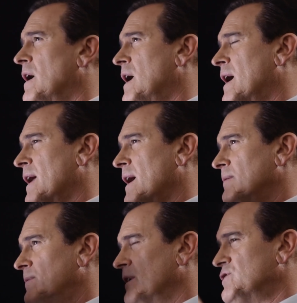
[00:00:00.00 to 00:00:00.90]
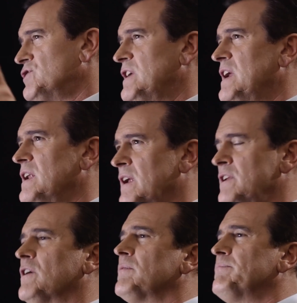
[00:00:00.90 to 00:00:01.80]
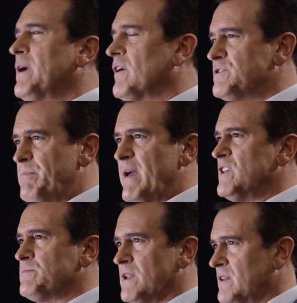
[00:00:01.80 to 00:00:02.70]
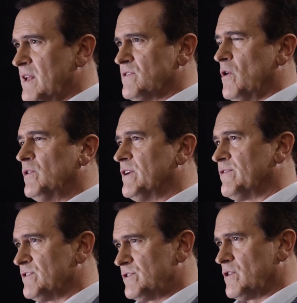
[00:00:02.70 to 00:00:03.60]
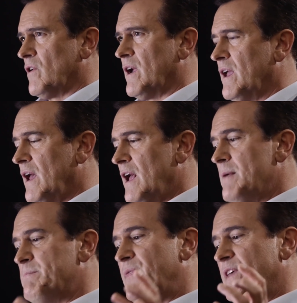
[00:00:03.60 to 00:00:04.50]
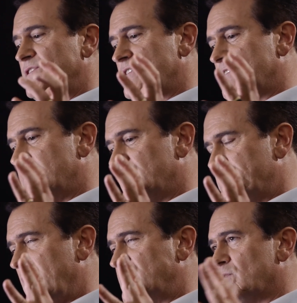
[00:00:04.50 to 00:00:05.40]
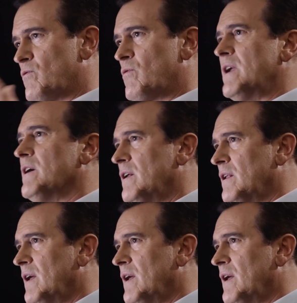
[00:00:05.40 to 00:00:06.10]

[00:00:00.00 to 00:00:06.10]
on a sheet in your parents' basement. That's a whole different story. But this makes it real.